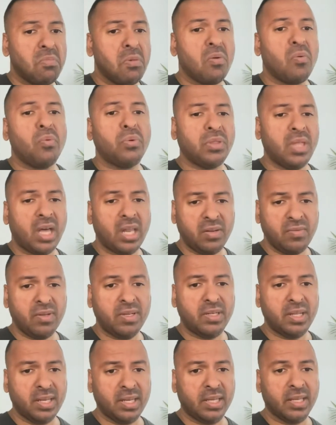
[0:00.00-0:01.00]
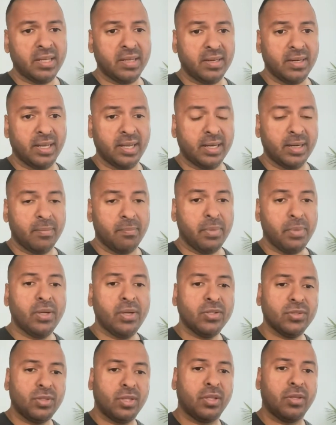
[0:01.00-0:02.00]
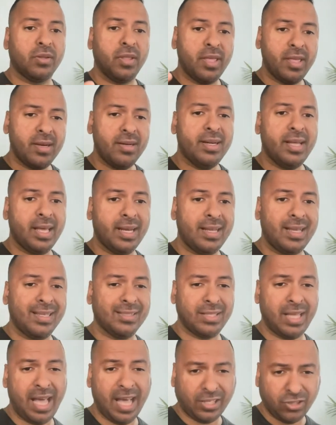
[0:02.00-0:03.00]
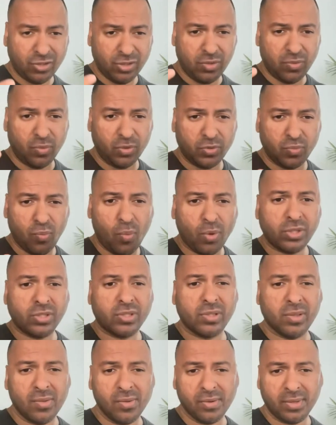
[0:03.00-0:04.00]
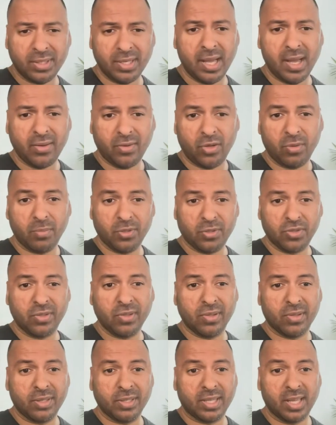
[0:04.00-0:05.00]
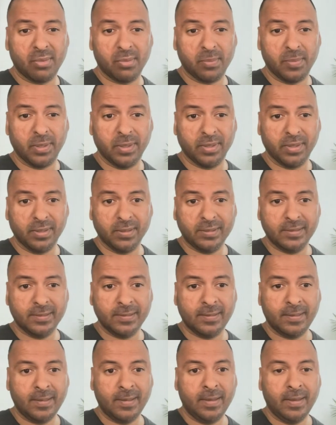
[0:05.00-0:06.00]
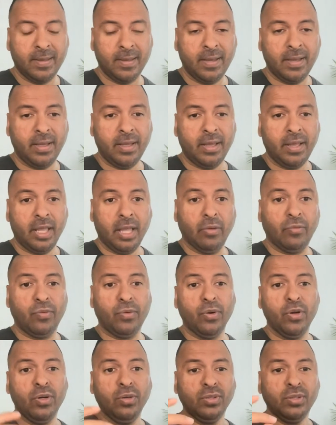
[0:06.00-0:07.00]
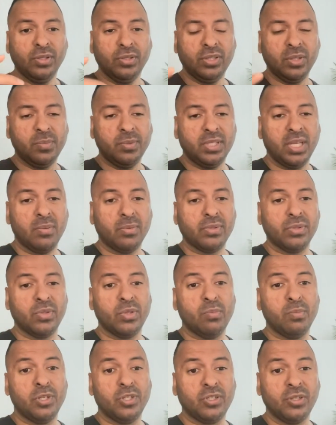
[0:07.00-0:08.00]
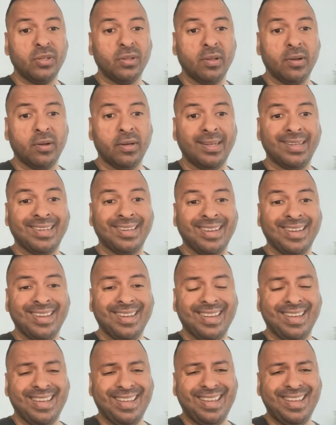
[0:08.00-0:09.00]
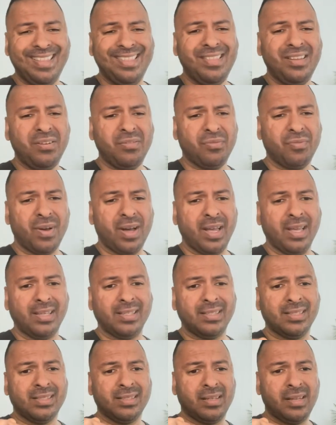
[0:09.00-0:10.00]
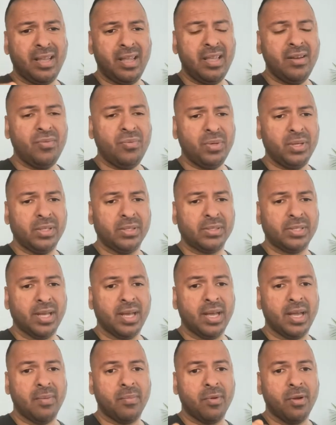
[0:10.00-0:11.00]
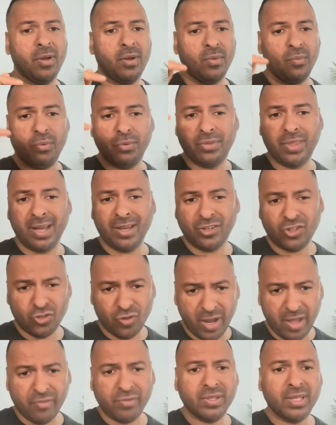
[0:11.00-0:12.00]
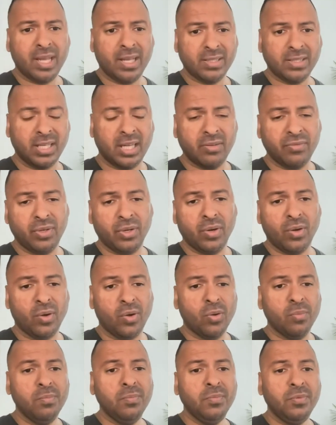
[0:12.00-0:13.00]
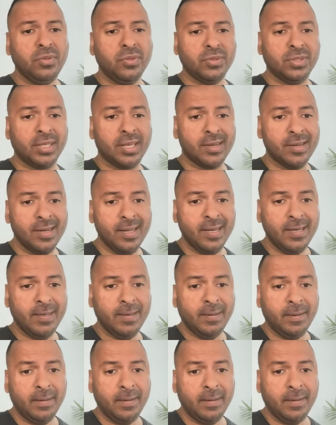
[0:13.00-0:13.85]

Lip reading: without even needing internet. Because the internet is actually what's slowing down your machine learning capabilities. If your system is able to do machine learning in the device in real time without traveling outside of your home using internet,